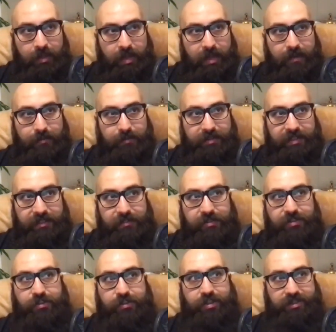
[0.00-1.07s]
how to say,
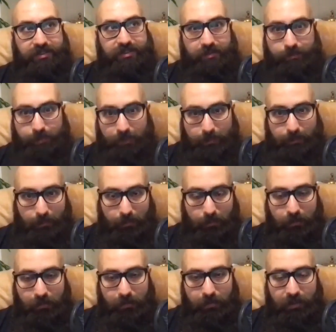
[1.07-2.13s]
disgusting people,